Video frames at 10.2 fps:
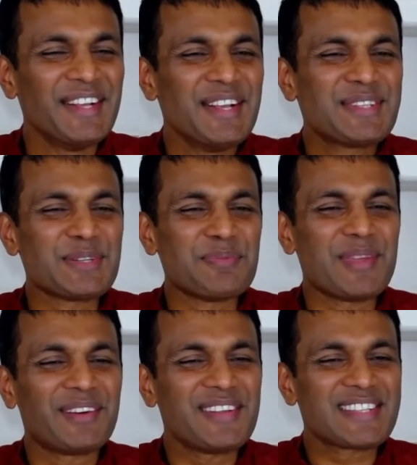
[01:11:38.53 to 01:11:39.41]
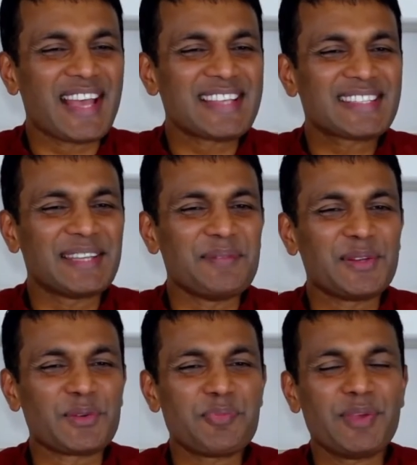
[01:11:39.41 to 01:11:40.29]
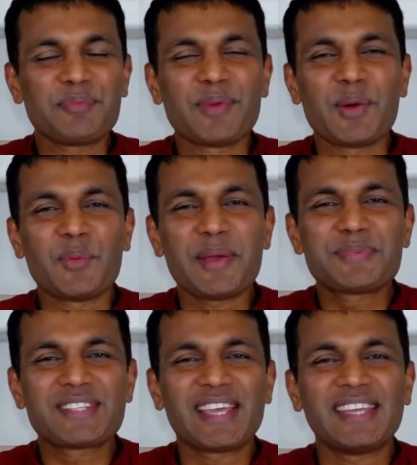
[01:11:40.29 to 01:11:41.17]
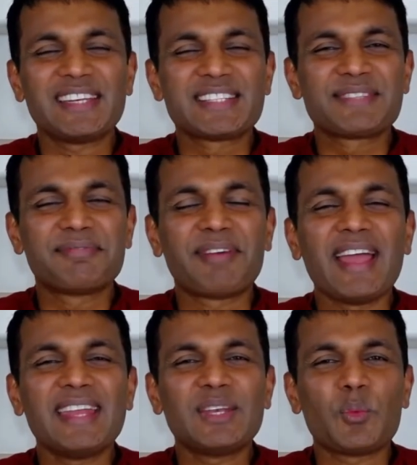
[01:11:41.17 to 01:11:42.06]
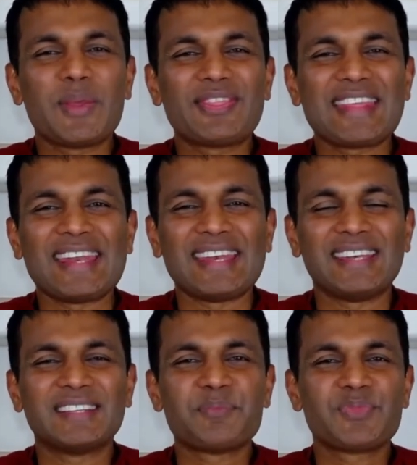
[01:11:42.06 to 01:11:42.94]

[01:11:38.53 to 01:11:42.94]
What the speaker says: So Mary is asking me to repeat my website. It's Find Within.